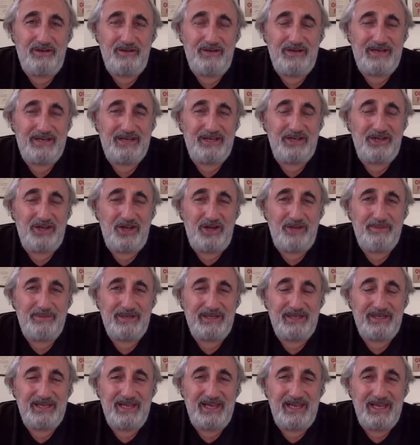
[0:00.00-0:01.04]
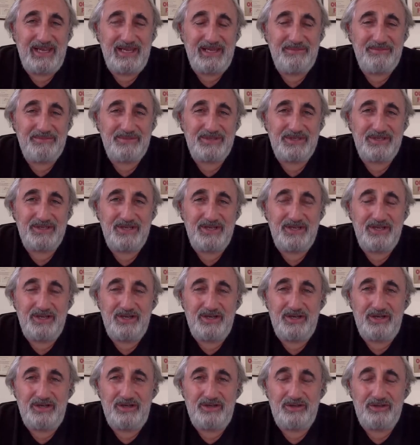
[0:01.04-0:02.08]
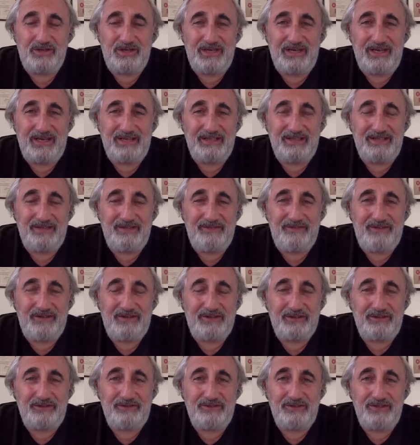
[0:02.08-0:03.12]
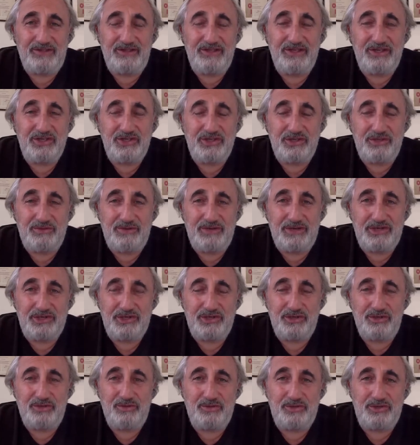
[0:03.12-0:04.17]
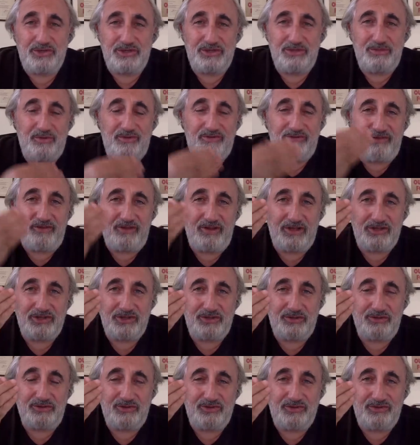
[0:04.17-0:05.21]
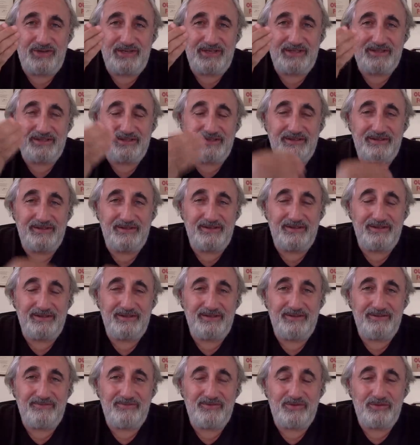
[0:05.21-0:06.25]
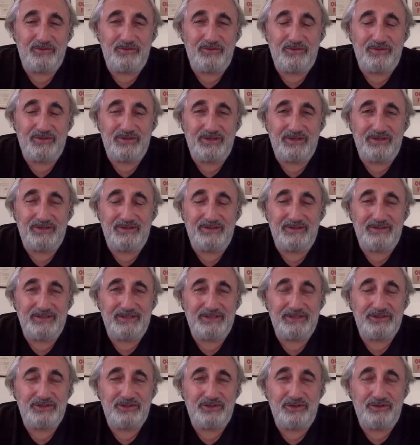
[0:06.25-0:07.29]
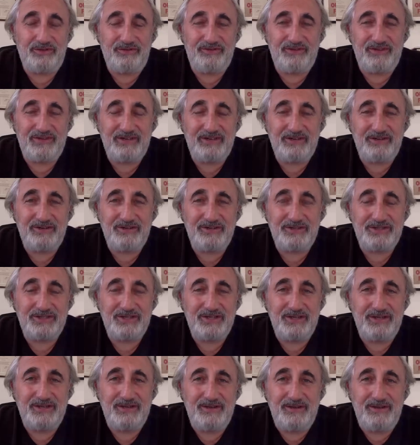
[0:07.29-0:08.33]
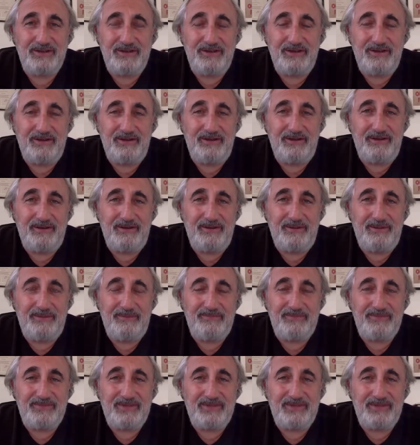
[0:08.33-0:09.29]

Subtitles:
economic games, looking at the effect of the digit ratio, which is a morphological trait linked to your fingers. I've